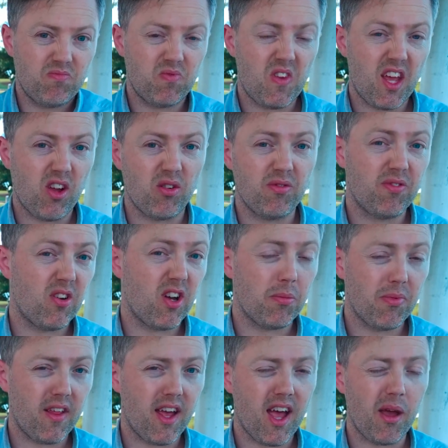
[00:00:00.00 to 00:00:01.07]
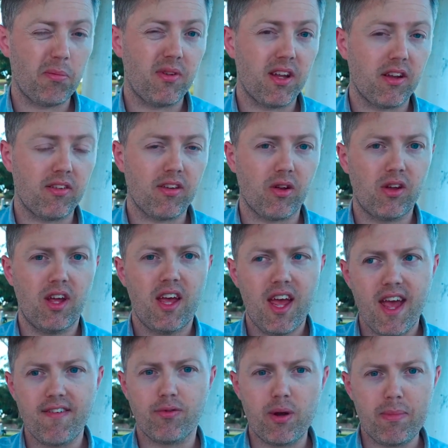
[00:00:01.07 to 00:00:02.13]
they're confirmed, they're happening. So
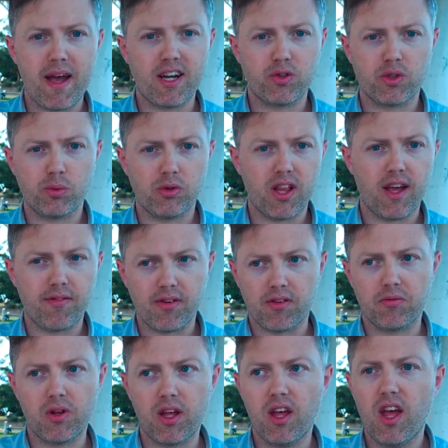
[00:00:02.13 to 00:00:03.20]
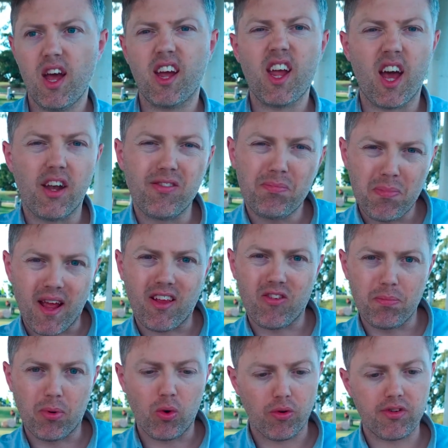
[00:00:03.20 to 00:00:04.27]
every battery will have a kind of
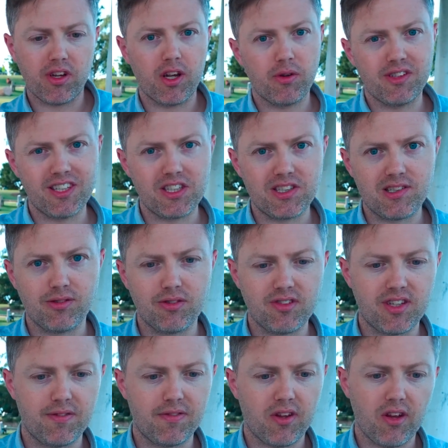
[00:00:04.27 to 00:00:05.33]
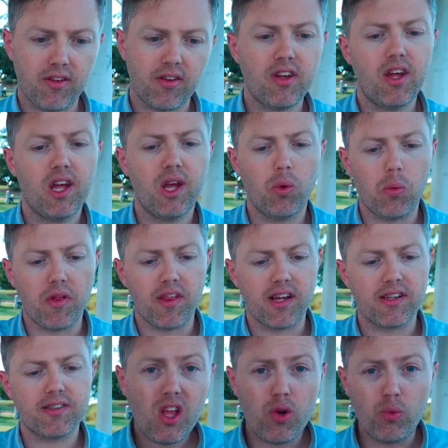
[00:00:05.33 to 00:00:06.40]
passport, digital certificate with
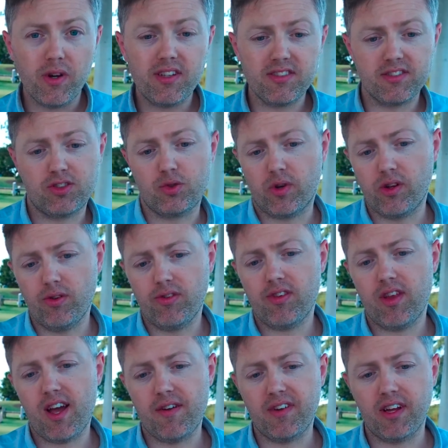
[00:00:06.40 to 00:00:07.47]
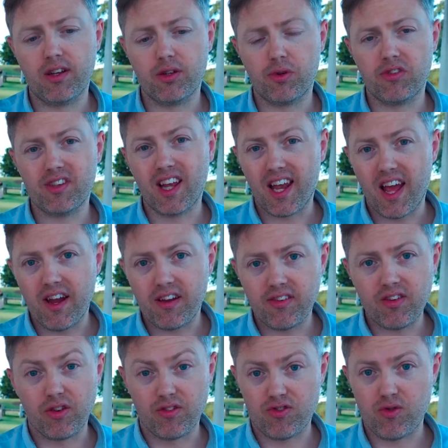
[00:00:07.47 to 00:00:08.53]
it. Recent struggles have included delays
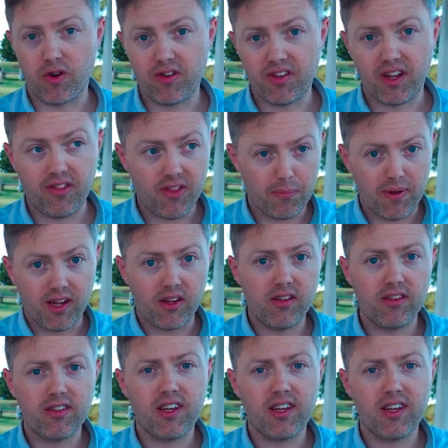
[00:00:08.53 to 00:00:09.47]
constructing the big